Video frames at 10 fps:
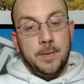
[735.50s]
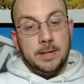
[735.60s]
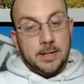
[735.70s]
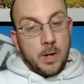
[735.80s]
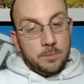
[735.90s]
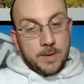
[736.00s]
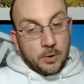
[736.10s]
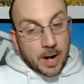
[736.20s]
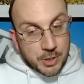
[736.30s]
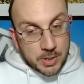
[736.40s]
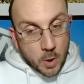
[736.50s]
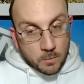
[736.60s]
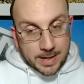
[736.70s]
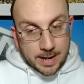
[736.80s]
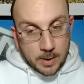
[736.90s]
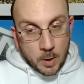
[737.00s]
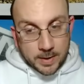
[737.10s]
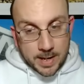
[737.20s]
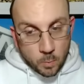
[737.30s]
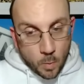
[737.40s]
They did go to Vit Krejci over
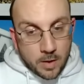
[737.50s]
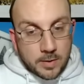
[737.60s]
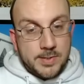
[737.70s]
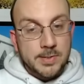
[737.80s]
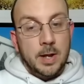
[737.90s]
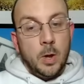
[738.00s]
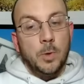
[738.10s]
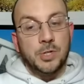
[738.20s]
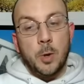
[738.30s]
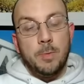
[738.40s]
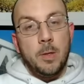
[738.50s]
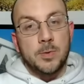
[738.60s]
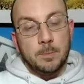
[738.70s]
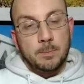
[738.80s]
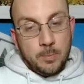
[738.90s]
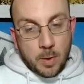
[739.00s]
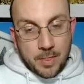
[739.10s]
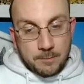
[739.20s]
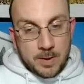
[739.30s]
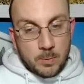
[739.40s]
Keaton Wallace, which I know bothered some people. I
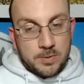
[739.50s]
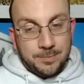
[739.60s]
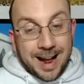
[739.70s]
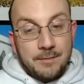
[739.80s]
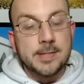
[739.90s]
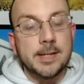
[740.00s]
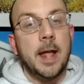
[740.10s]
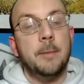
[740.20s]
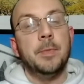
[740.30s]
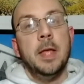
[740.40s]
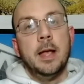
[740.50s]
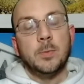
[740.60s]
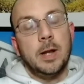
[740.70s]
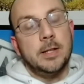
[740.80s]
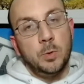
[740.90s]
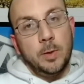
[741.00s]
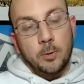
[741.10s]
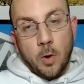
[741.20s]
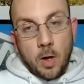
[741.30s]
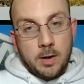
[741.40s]
thought Vit was fine in this game, as we'll get into
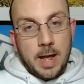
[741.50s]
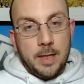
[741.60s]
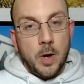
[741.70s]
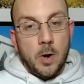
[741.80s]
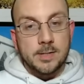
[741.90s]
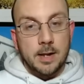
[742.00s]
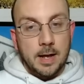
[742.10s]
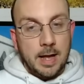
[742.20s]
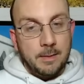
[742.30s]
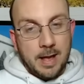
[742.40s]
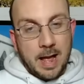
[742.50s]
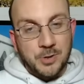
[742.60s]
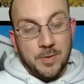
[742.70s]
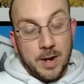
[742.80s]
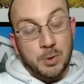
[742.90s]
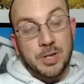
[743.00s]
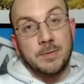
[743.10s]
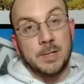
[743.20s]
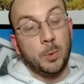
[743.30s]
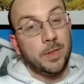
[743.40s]
later on. And the Hawks, actually, the numbers
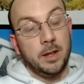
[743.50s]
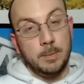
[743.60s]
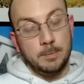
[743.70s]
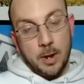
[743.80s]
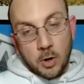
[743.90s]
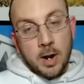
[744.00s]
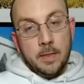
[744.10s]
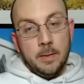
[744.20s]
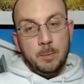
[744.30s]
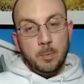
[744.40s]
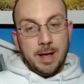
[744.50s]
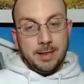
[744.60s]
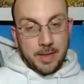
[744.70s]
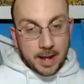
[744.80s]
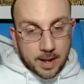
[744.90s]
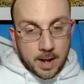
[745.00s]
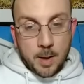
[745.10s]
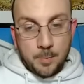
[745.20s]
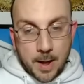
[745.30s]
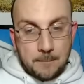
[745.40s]
kind of support that a little bit better than people might think.
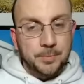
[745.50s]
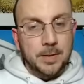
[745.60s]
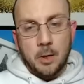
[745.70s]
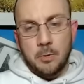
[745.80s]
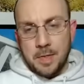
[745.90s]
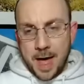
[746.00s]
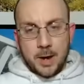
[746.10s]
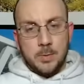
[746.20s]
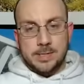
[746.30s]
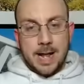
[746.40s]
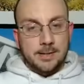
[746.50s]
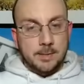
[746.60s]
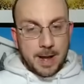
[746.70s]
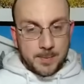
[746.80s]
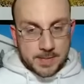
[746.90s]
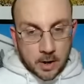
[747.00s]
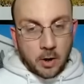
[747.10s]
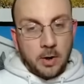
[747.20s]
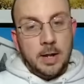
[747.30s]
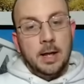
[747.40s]
But other than that, it was Nance's backup
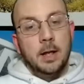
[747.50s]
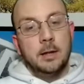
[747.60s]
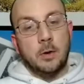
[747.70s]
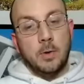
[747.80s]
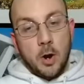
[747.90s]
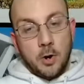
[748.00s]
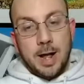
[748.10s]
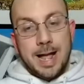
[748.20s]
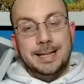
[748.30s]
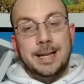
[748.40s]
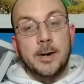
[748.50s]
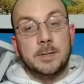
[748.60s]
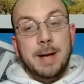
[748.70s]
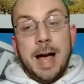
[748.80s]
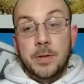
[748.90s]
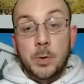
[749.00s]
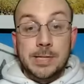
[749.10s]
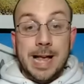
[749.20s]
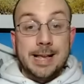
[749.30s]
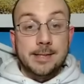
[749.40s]
center, DeAndre Hunter, and Garrison
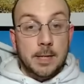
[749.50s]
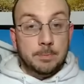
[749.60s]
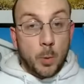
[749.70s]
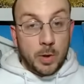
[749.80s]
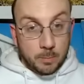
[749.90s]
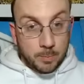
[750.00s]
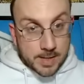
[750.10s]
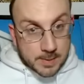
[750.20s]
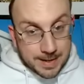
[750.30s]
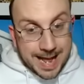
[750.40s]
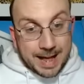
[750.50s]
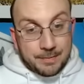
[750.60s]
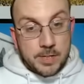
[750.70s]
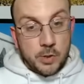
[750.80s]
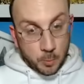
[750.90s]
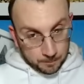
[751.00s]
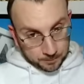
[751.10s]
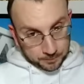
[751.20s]
Mathews as the bogey replacement at the 2.